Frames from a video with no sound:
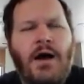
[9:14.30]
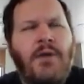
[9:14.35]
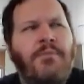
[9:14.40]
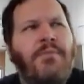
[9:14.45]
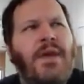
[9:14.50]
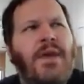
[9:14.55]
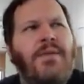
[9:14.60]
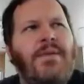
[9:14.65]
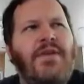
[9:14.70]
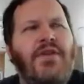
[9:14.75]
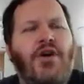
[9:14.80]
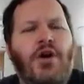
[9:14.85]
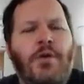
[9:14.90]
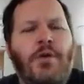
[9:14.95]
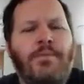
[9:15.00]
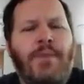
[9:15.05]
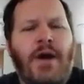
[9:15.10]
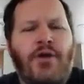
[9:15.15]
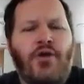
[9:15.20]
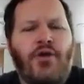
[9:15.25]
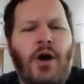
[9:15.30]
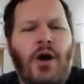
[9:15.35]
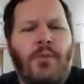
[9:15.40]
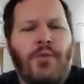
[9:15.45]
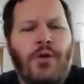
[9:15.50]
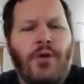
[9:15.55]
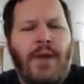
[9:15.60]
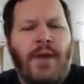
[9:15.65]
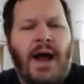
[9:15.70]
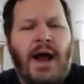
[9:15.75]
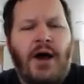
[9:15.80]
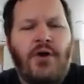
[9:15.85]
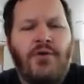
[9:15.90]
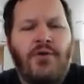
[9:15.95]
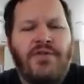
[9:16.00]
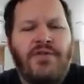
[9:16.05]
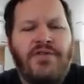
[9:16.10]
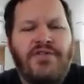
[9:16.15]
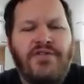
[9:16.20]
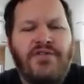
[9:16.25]
maybe there are better upper
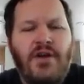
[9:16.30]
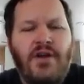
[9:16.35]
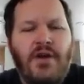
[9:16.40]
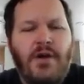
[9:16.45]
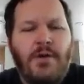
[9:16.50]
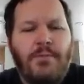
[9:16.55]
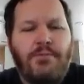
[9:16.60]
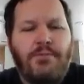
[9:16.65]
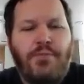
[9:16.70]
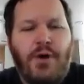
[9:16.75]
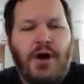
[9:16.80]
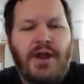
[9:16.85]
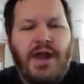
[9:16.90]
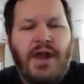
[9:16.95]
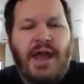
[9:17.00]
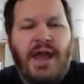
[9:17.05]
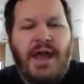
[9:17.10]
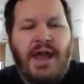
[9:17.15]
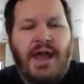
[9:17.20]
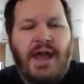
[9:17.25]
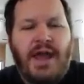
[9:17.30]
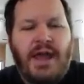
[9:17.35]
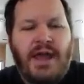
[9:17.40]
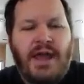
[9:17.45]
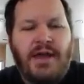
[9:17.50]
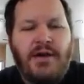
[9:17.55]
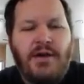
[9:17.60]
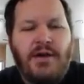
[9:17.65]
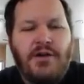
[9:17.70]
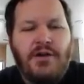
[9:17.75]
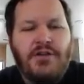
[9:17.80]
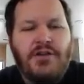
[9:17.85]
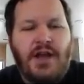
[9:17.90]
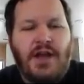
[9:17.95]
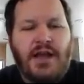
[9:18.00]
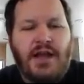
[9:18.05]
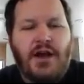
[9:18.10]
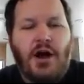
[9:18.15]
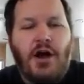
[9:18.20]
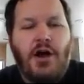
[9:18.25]
bounds, but a
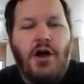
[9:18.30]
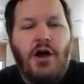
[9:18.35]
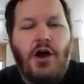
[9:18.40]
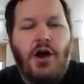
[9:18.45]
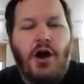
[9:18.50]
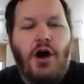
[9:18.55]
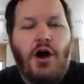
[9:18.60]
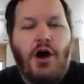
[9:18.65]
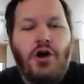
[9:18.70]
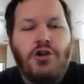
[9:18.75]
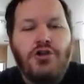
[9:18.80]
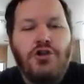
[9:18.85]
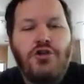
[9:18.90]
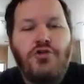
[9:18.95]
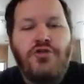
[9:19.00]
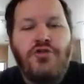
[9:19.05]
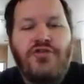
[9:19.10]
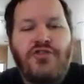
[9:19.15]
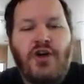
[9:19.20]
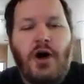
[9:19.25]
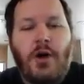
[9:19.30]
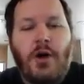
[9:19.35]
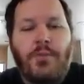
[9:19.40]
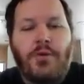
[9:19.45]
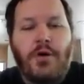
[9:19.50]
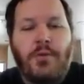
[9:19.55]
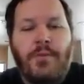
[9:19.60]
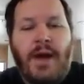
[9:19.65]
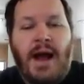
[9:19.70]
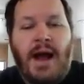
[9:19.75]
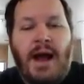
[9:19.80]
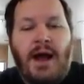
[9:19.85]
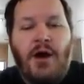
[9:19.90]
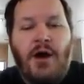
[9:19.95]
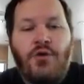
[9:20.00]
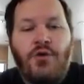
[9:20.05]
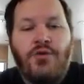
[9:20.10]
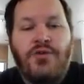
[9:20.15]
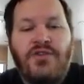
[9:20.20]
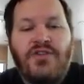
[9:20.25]
loose upper
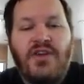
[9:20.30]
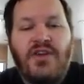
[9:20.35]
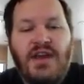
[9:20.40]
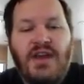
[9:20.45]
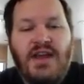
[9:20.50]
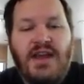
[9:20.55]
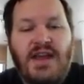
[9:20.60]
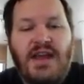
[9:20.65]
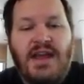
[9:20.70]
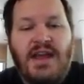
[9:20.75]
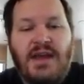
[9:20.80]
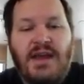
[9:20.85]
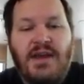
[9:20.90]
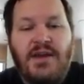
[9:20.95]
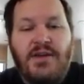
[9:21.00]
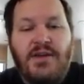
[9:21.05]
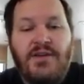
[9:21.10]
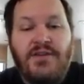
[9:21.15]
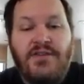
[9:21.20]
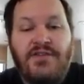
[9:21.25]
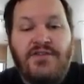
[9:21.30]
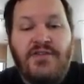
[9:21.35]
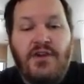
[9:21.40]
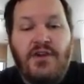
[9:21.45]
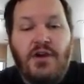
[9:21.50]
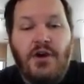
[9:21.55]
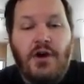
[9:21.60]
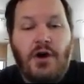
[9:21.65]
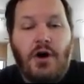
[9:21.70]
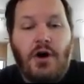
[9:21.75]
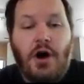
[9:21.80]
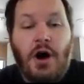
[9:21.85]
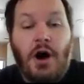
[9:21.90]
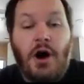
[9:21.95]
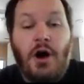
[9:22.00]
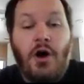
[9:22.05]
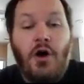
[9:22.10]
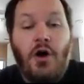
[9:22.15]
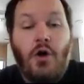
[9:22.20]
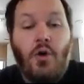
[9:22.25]
bound is
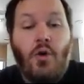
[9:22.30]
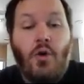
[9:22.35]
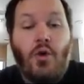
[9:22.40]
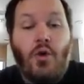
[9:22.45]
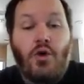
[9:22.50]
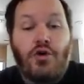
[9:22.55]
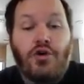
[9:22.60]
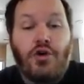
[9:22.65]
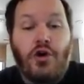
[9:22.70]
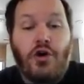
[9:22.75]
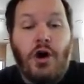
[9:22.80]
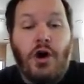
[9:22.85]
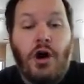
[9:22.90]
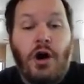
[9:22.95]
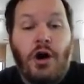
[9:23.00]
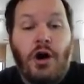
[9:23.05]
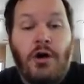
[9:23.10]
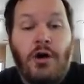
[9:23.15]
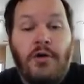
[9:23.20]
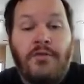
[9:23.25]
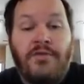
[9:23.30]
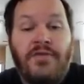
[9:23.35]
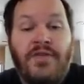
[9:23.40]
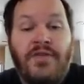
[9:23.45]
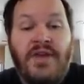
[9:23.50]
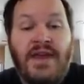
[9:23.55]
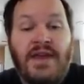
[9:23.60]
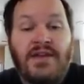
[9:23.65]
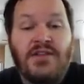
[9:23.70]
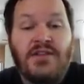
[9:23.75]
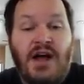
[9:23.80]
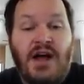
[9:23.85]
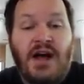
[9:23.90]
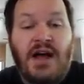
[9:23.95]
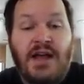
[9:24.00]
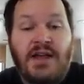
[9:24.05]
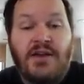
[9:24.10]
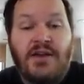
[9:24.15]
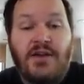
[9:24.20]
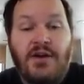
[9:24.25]
order of the
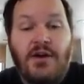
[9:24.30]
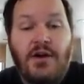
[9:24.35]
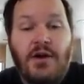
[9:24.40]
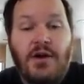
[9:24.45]
like